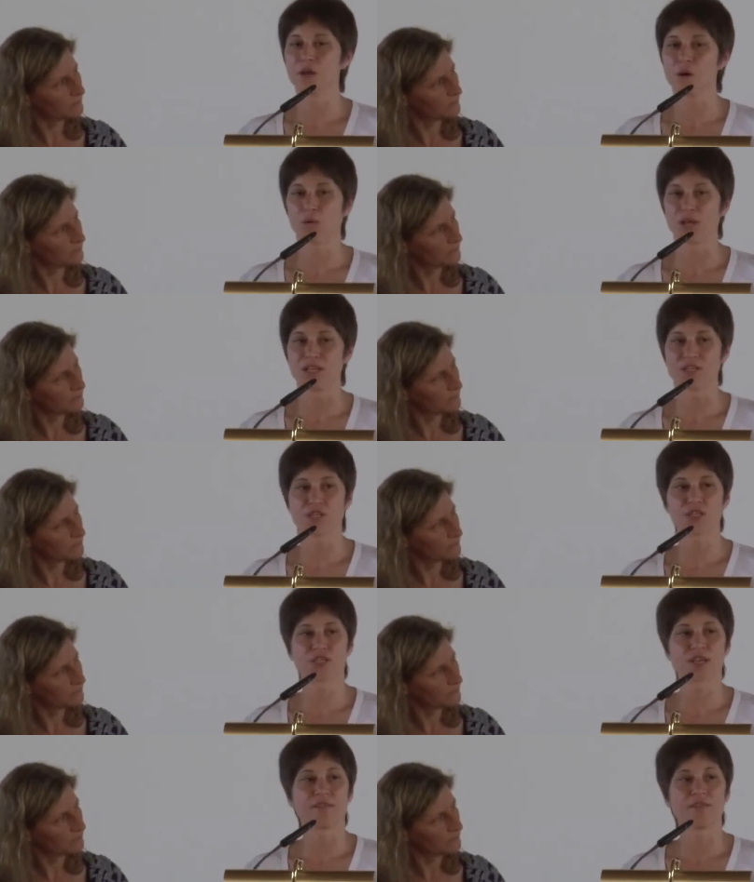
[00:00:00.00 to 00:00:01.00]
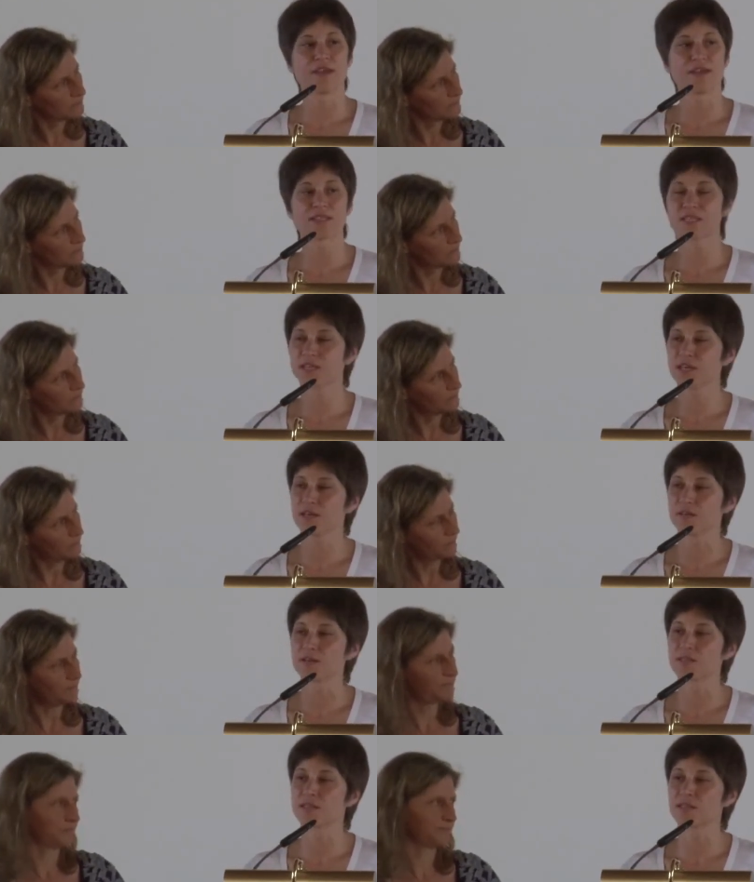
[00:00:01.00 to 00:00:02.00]
Speaker 1: knowledge and their
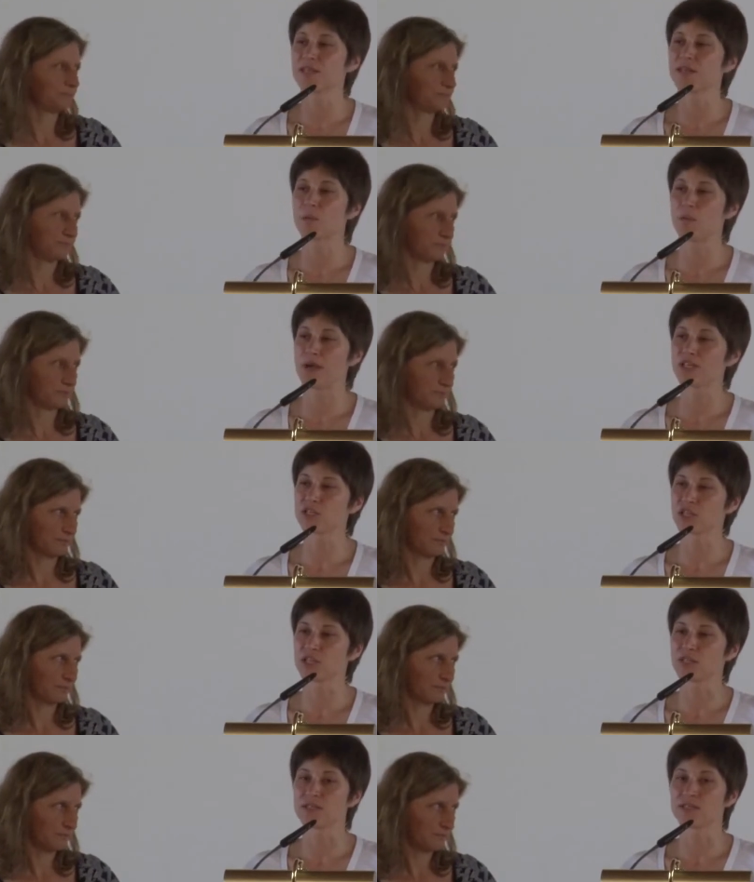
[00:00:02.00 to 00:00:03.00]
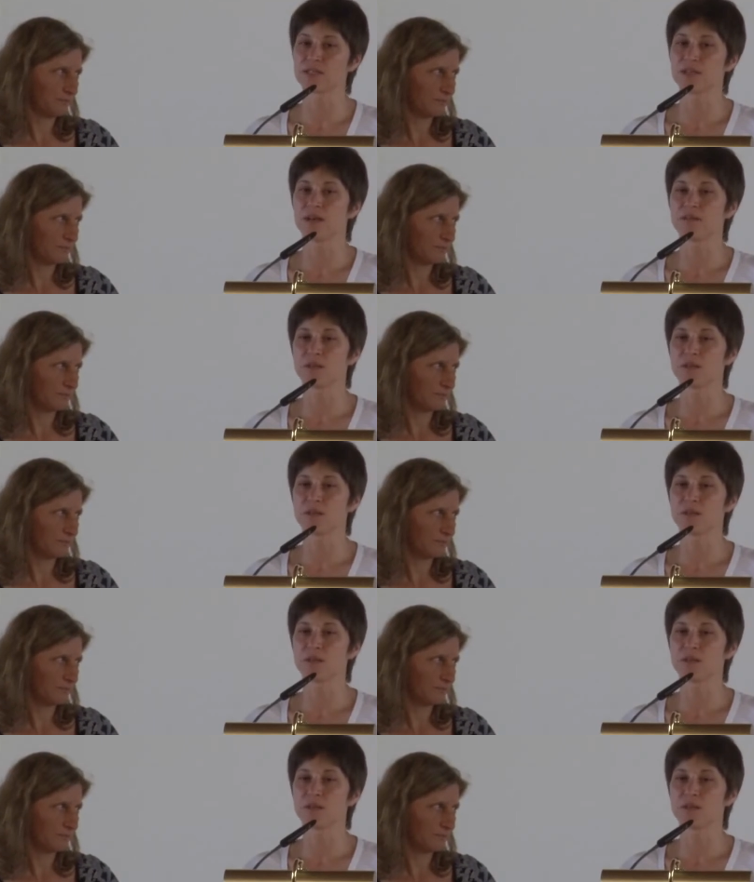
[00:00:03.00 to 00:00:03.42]
skills in the questions